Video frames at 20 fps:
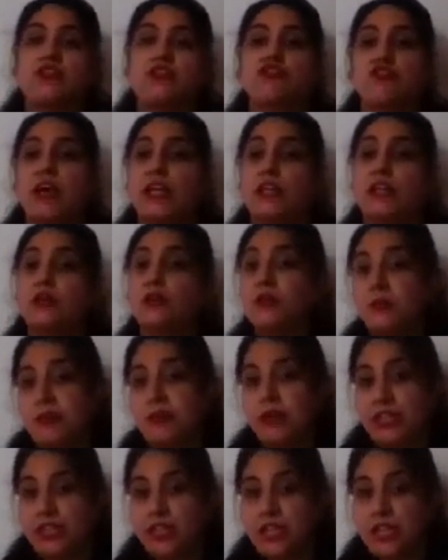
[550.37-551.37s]
Try to do
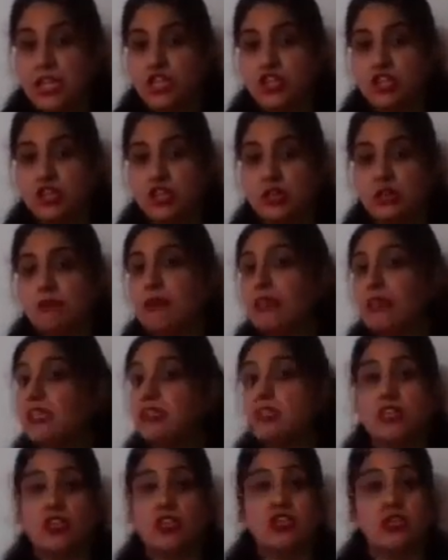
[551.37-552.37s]
meditation.
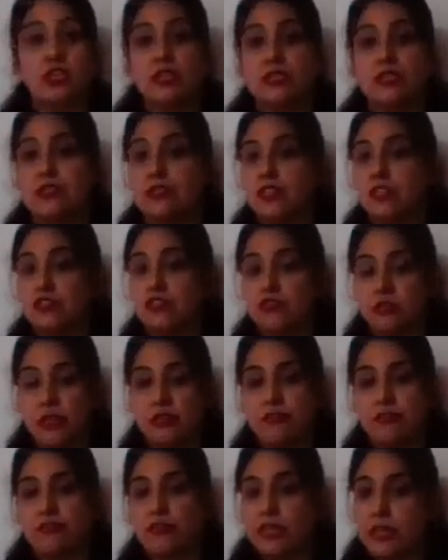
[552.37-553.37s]
Meditation is
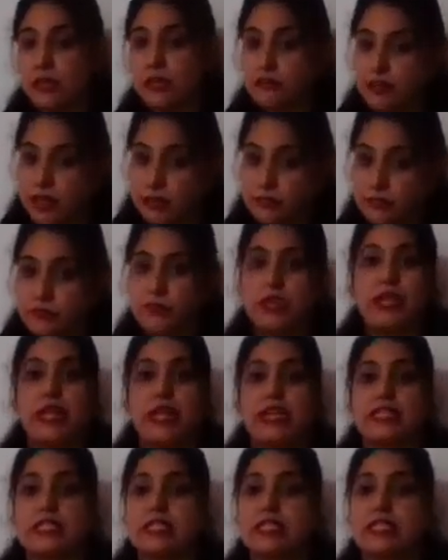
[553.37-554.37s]
literally very helpful
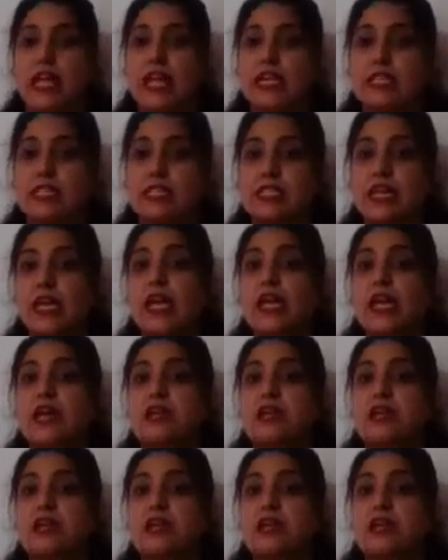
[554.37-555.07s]
exercise.